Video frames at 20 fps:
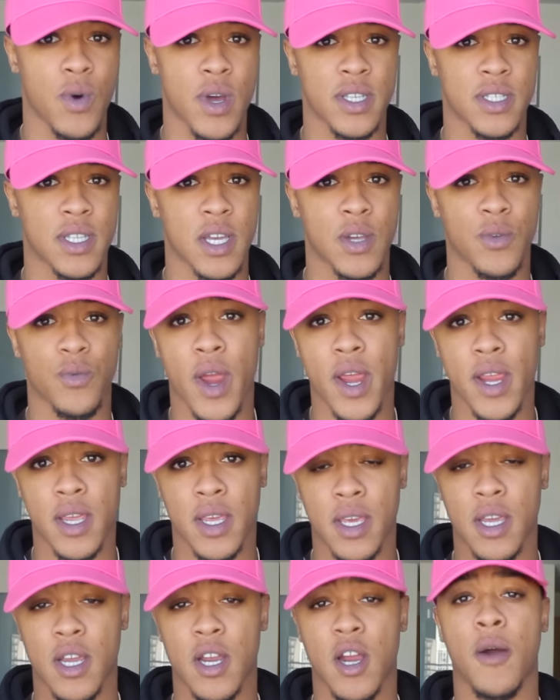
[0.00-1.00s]
Wednesday, right
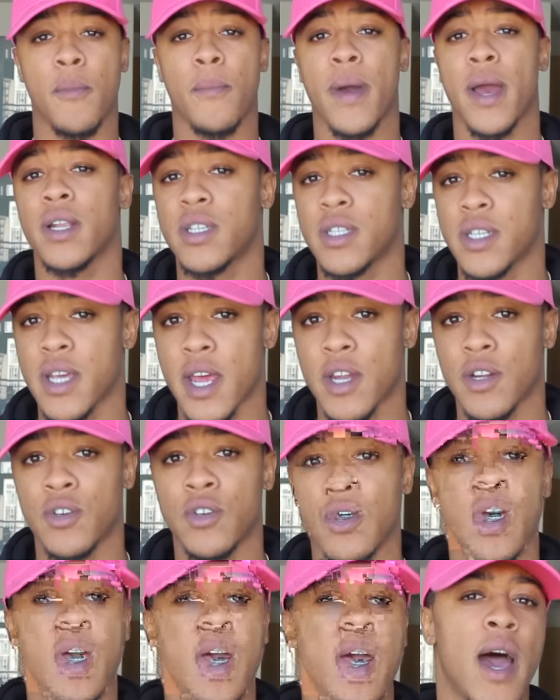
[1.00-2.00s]
here on my
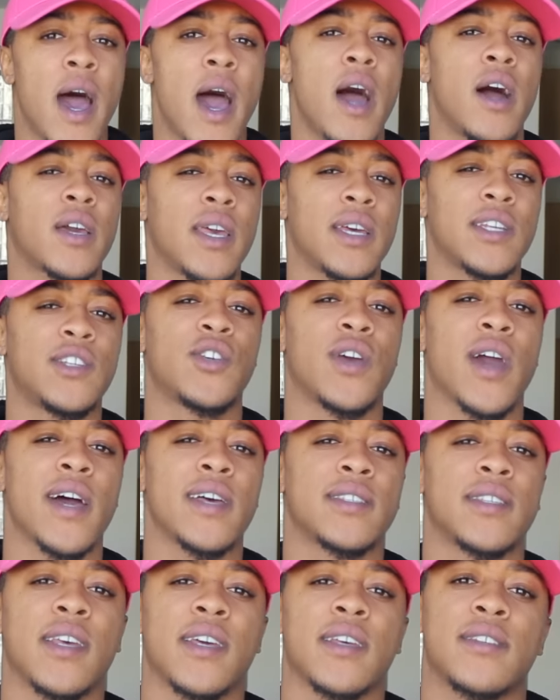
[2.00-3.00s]
channel. I'll catch you
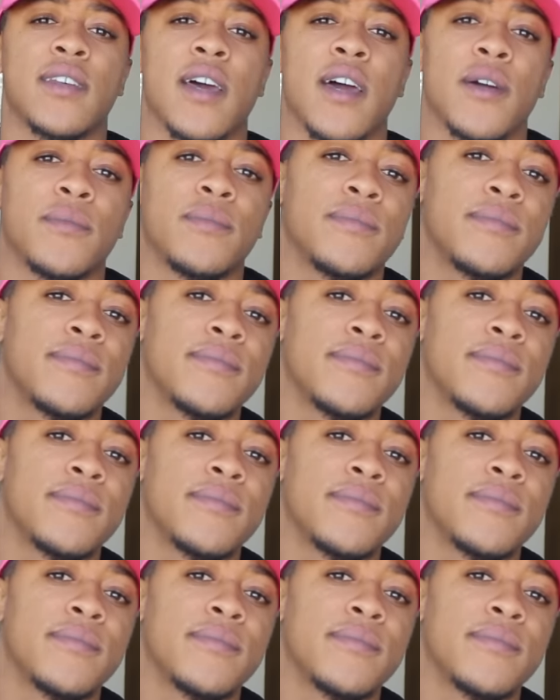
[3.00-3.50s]
guys next time.